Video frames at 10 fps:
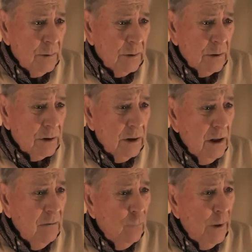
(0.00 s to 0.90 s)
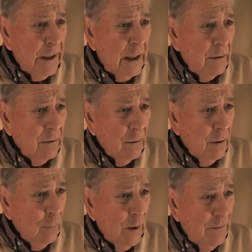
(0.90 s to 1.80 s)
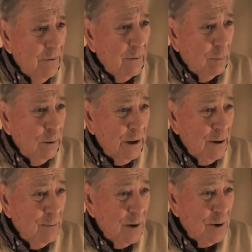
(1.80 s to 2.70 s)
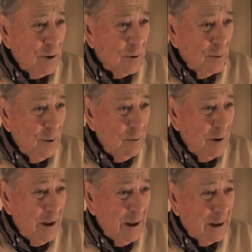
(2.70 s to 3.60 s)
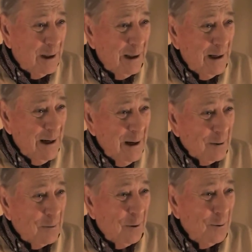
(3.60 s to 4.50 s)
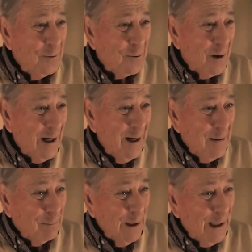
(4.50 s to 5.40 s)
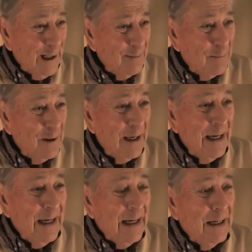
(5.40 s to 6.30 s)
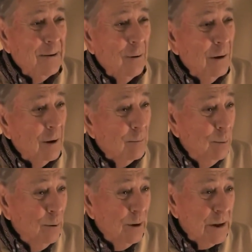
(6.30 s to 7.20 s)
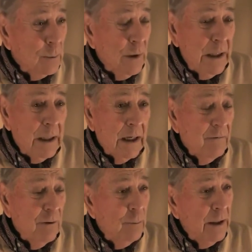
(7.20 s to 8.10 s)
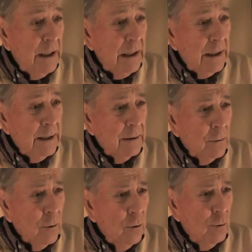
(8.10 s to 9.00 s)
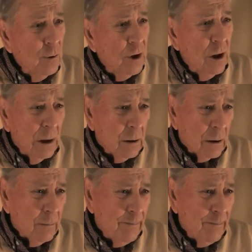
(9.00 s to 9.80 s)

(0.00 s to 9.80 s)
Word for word: sleeve way out, away from the plane, make sure we wouldn't hit the tow train plane. And all our bullets we had, everybody had their own color.